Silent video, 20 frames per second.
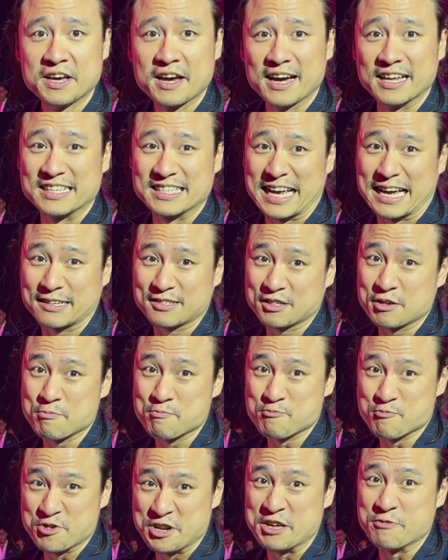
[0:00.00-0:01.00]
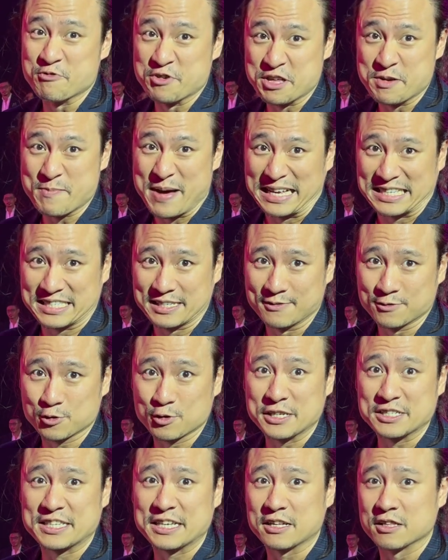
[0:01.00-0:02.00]
and it's actually really, really massive. So
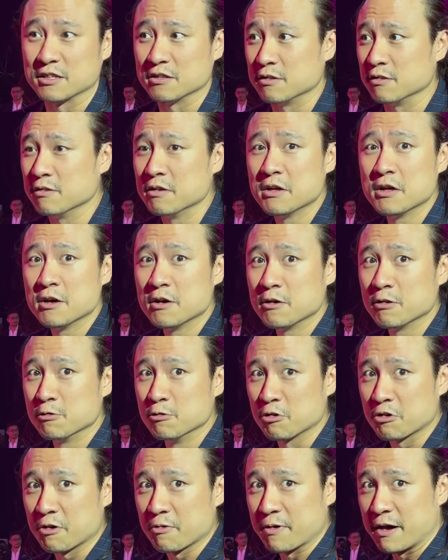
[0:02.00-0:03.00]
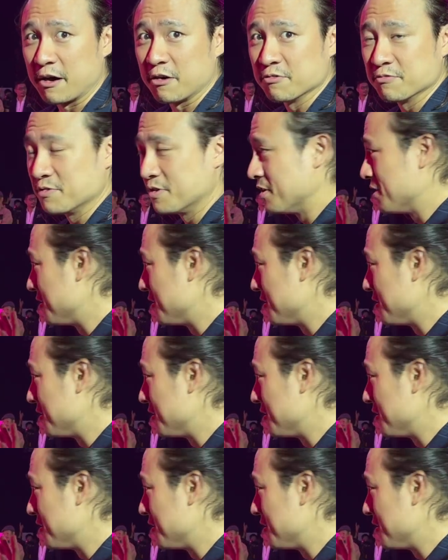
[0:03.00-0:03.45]
let's take a little look around